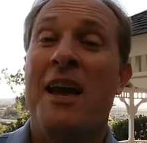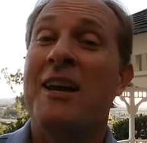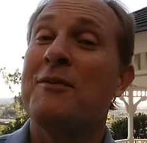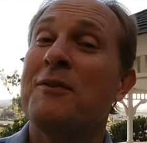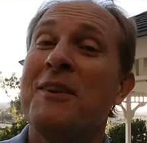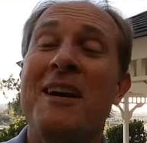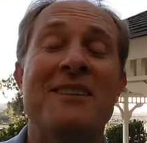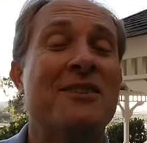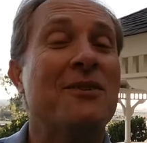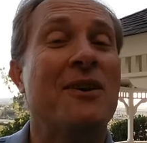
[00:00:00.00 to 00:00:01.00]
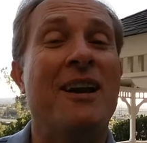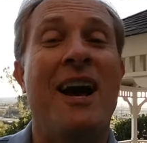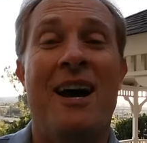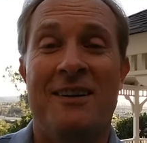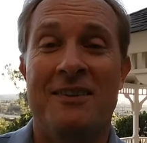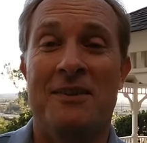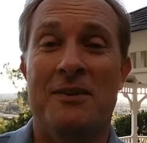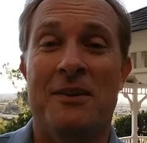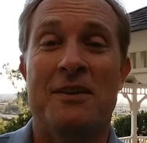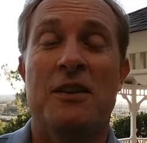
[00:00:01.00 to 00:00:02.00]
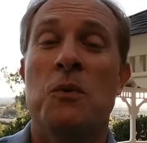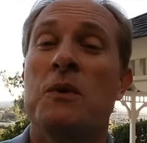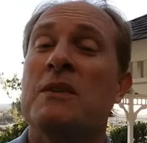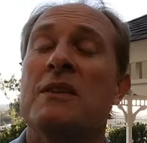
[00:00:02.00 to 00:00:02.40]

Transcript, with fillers: And if you're not sure on how to do this, you know what?